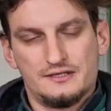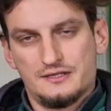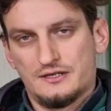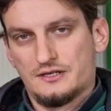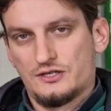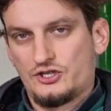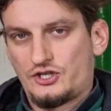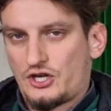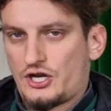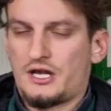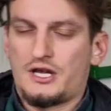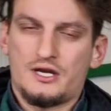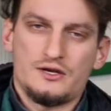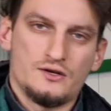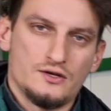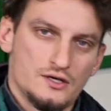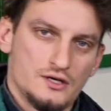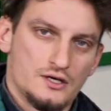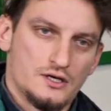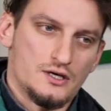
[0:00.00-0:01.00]
the
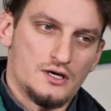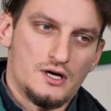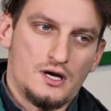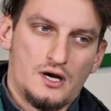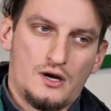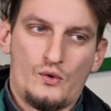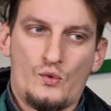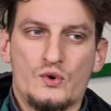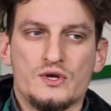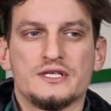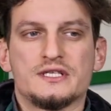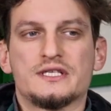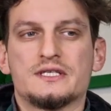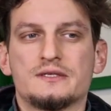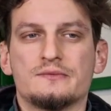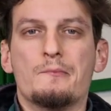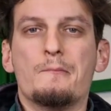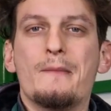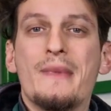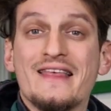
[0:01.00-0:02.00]
chain
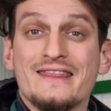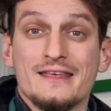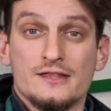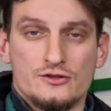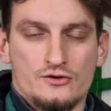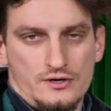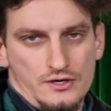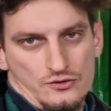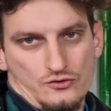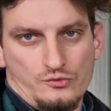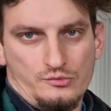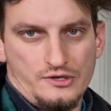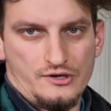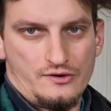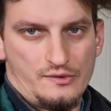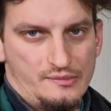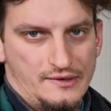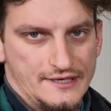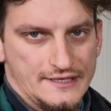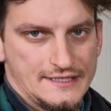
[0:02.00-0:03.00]
was mandatory to be
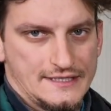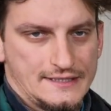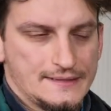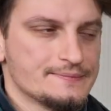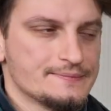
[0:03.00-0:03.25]
replaced.